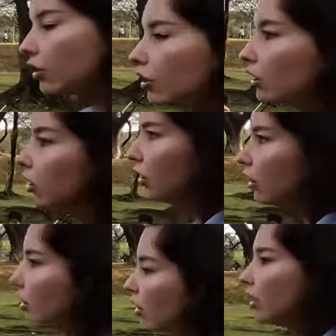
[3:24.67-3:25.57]
Also,
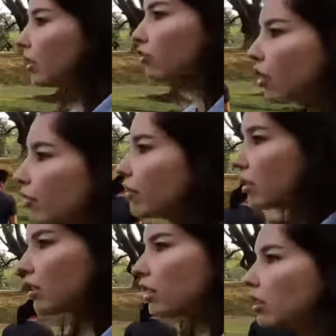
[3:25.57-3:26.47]
yeah,
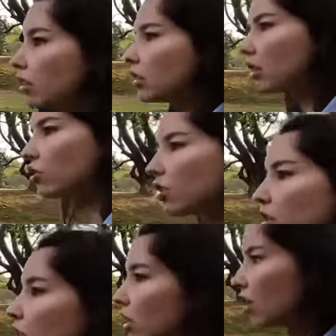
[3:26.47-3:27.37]
drivers here, they just
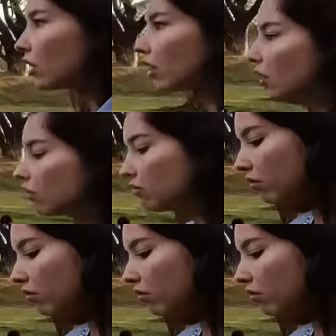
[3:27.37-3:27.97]
get